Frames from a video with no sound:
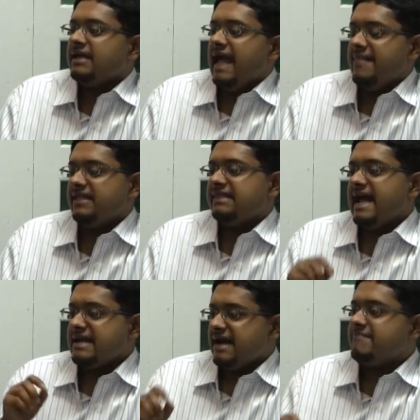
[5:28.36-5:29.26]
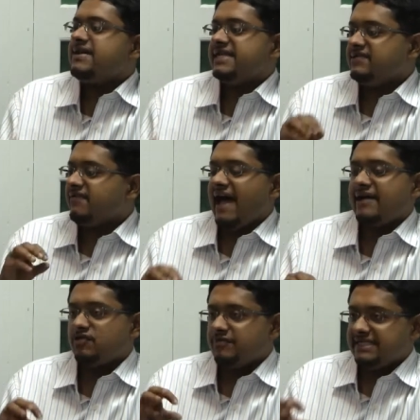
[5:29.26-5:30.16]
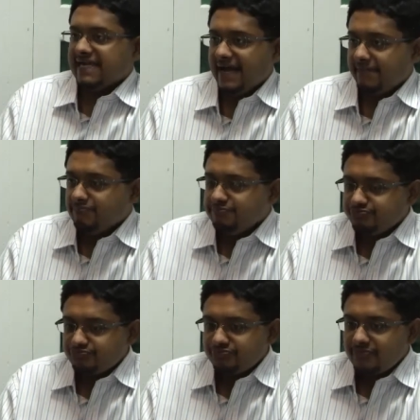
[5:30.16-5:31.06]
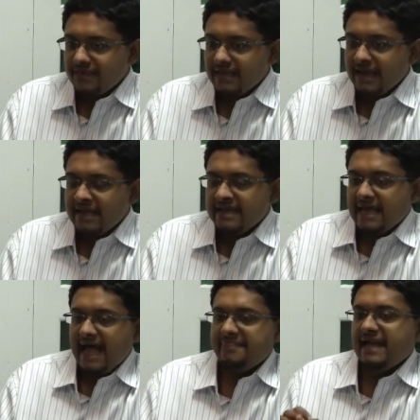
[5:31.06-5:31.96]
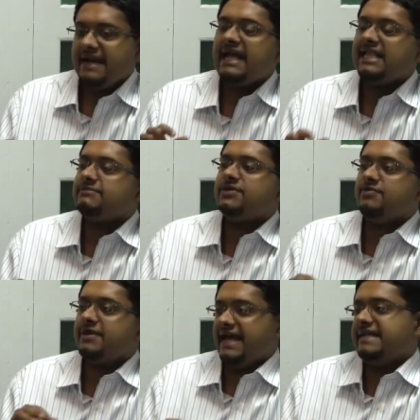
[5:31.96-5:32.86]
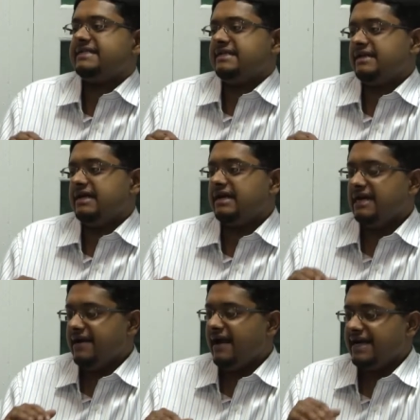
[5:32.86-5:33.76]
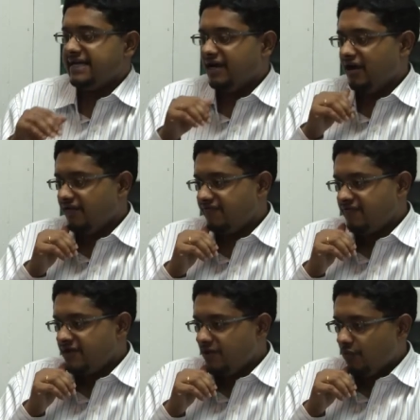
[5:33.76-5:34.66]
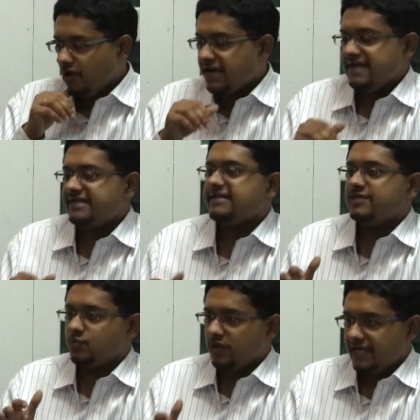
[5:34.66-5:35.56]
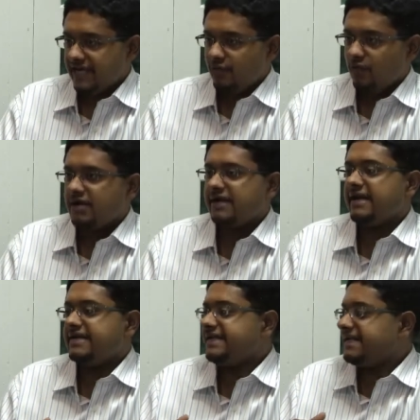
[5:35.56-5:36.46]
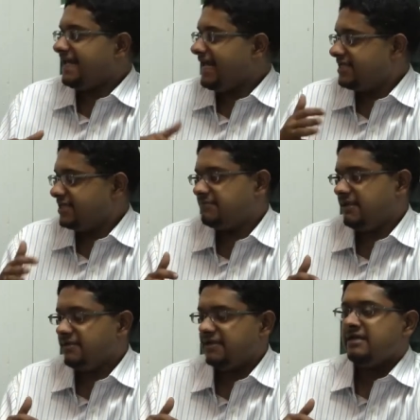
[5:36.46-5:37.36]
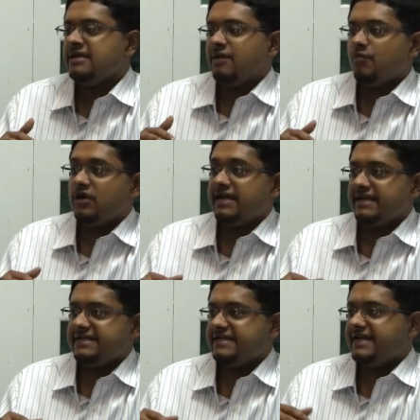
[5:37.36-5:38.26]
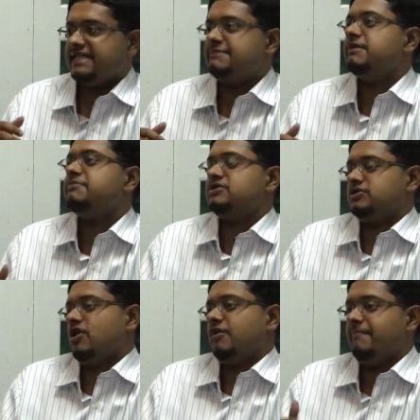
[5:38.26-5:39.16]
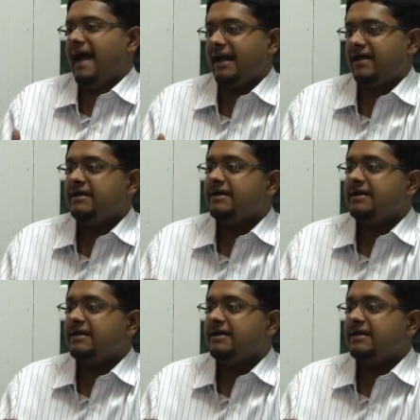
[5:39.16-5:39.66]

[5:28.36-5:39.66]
And then that number is tracked over time. And that helps you get a clear idea of what content is working, what content engages people, what content gets people to talk back,